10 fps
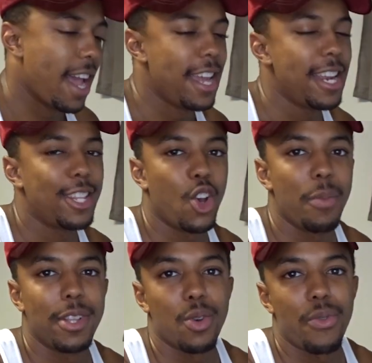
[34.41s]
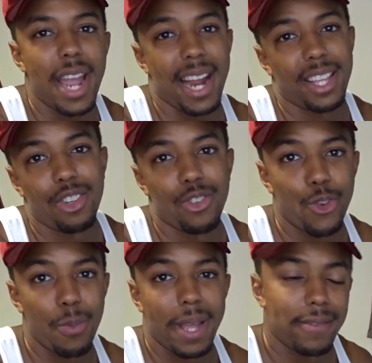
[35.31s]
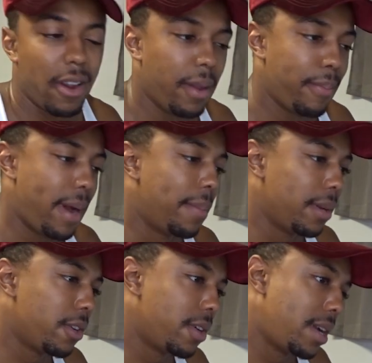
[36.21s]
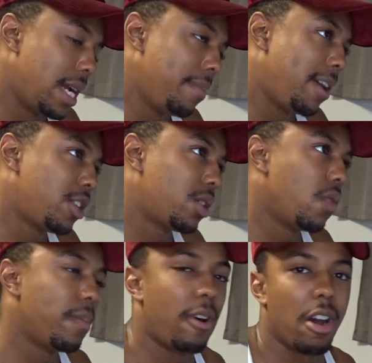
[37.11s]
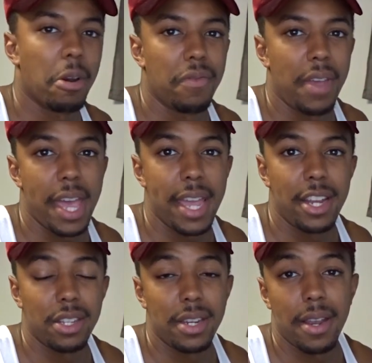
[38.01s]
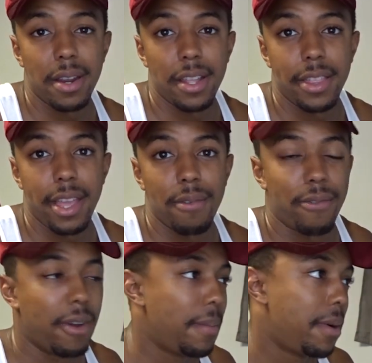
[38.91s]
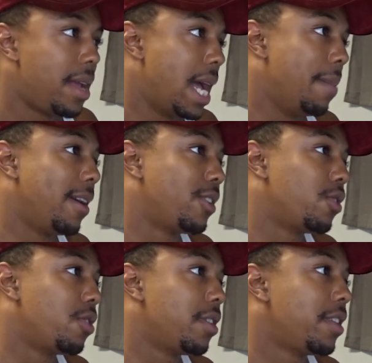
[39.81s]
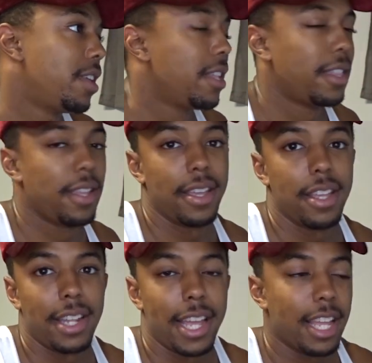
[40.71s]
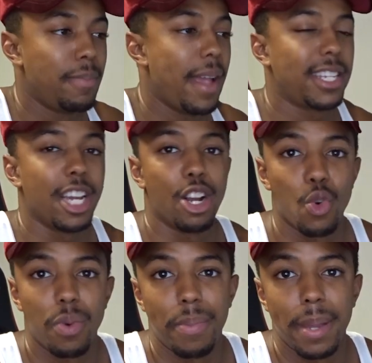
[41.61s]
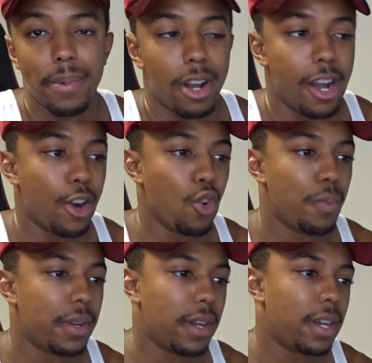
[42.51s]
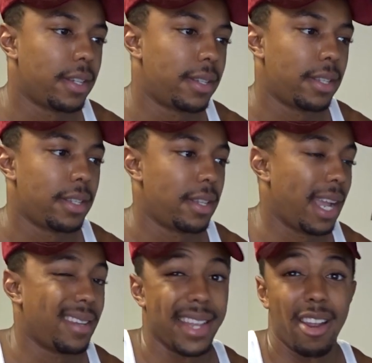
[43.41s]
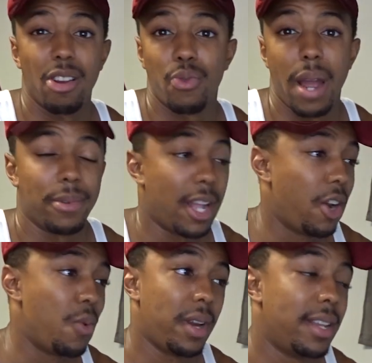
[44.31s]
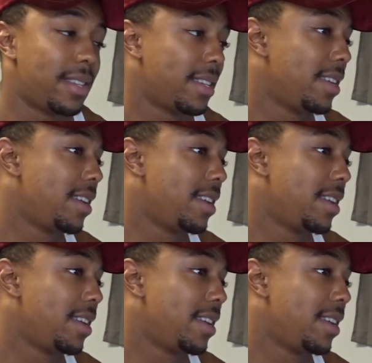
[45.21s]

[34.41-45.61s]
And he told me to react to this group that's very popular. I'm not sure what part of Asia they're from. I'm not sure. Like, it's basically a group of people, a group of us, I guess, singers, rappers. I don't know what it is.